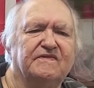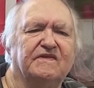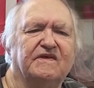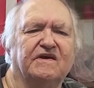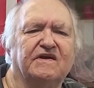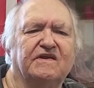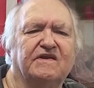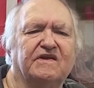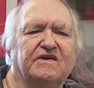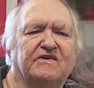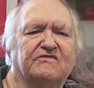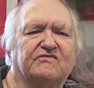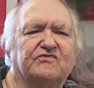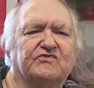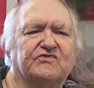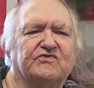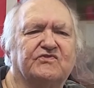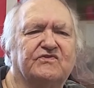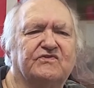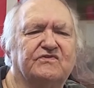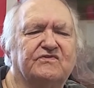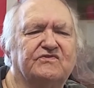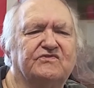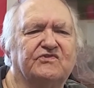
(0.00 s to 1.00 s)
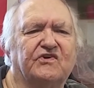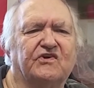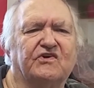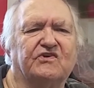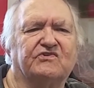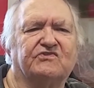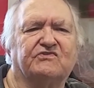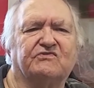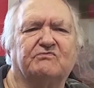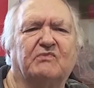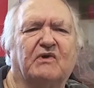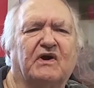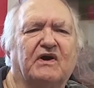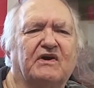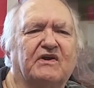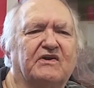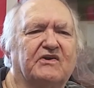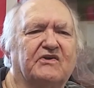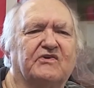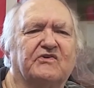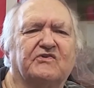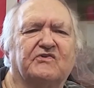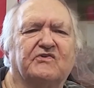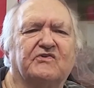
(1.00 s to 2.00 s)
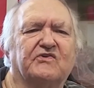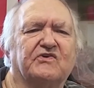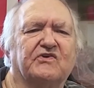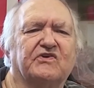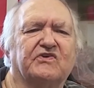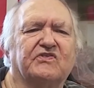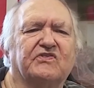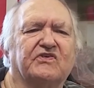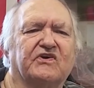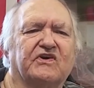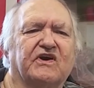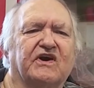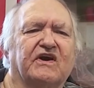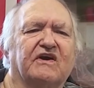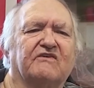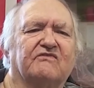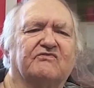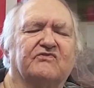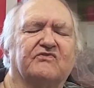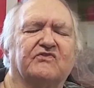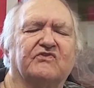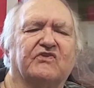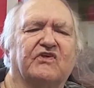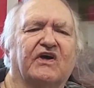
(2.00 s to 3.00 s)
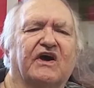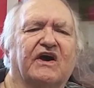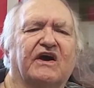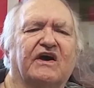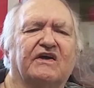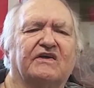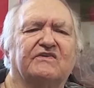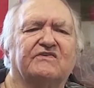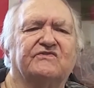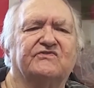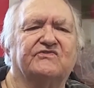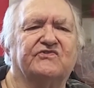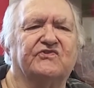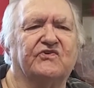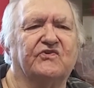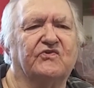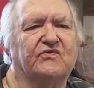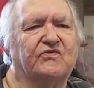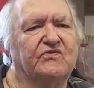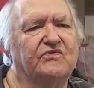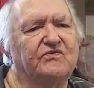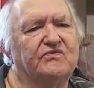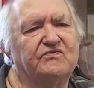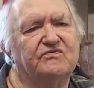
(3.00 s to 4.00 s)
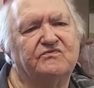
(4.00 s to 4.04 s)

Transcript: they never talked about it or anything after that. So.